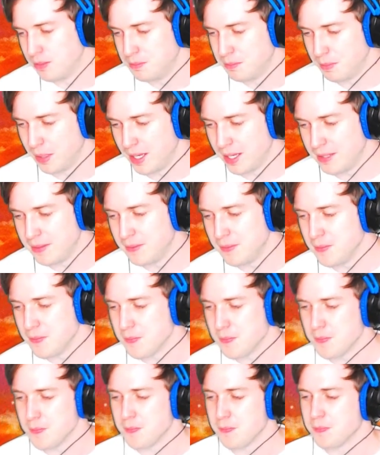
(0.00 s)
But,
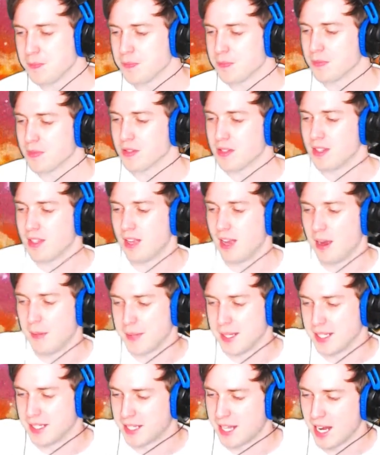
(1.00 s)
I
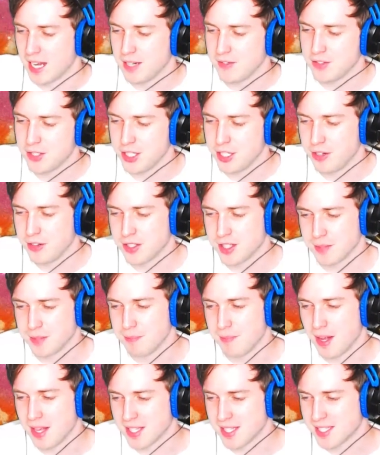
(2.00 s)
mean, Candy Vegito is a
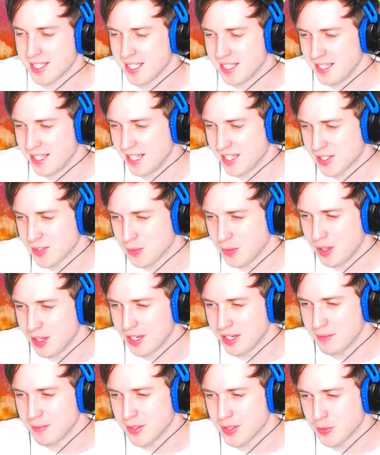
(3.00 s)
must in this
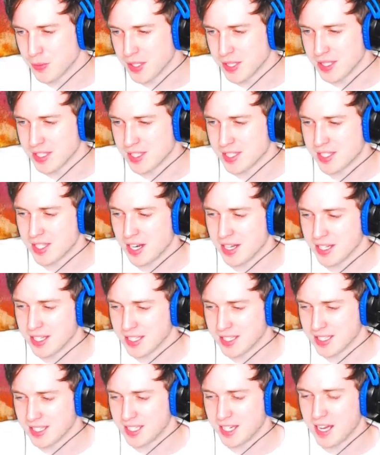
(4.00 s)
one between the stunning
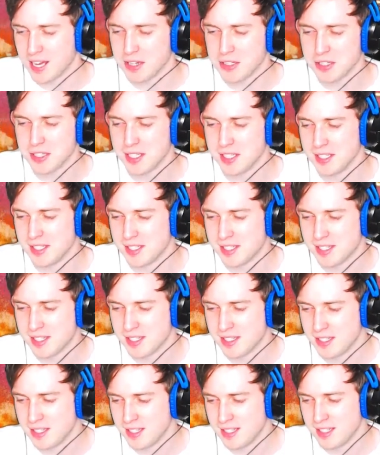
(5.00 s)
and the dodges.
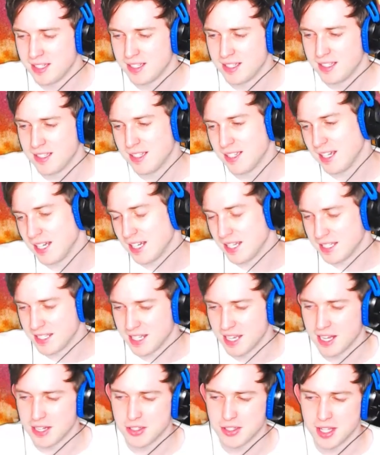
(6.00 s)
He didn't
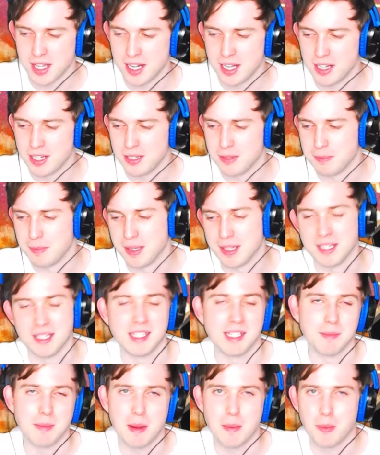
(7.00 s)
dodge there, but you
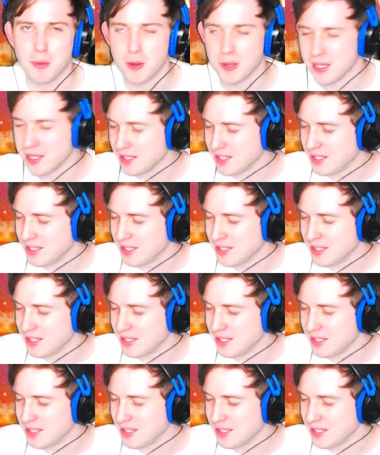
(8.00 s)
get my point.